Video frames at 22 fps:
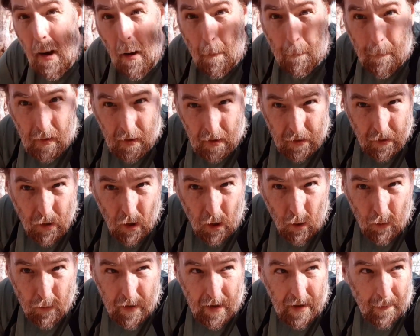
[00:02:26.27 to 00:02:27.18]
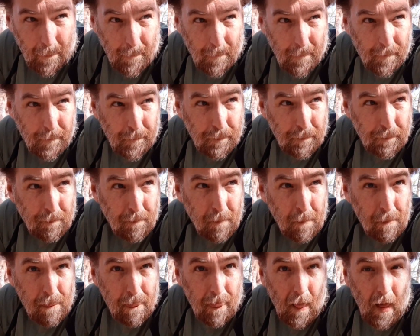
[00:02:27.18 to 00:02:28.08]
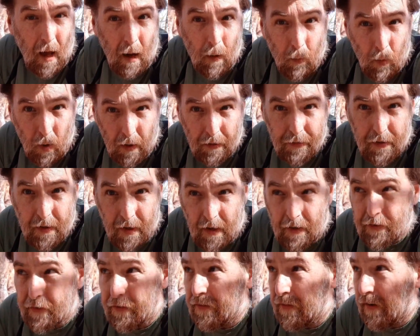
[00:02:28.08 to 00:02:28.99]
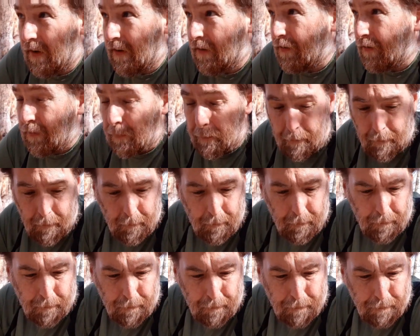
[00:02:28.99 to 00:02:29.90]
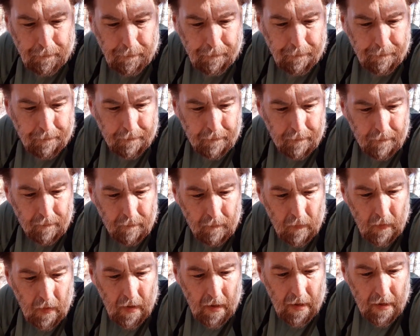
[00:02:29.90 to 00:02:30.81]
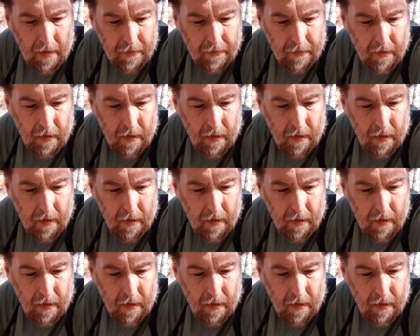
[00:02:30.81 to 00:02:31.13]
But I know that I want the exercise. And